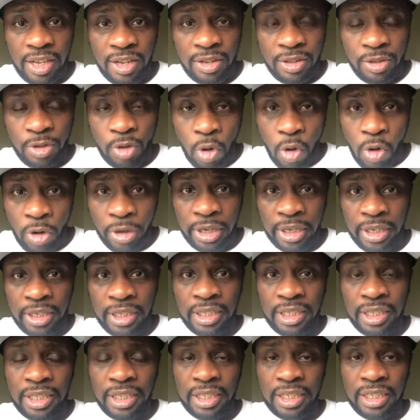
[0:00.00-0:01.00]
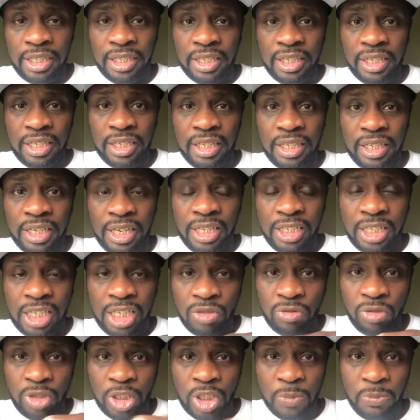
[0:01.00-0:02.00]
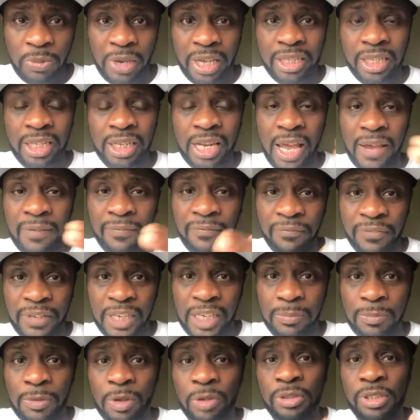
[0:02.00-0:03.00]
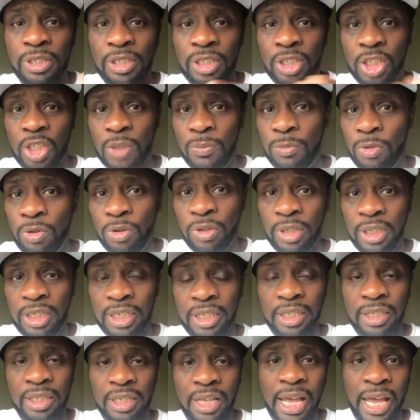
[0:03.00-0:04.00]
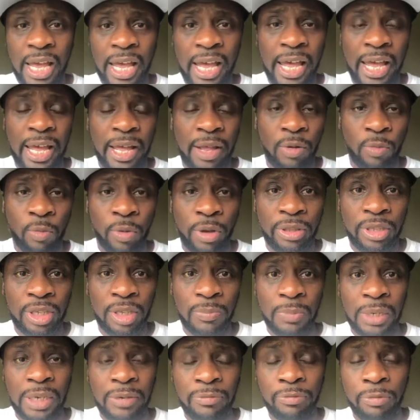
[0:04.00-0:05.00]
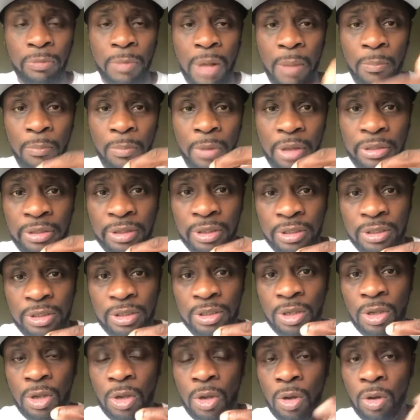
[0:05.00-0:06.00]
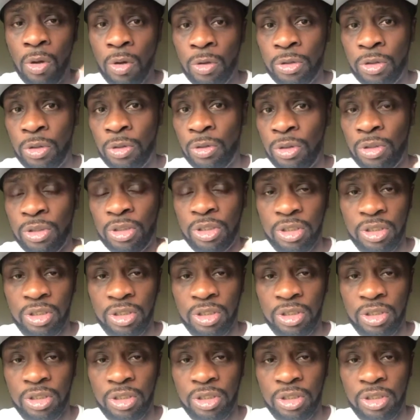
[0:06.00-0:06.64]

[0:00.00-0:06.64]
dogging and disrespecting our females in the community, whether it be from our mothers or to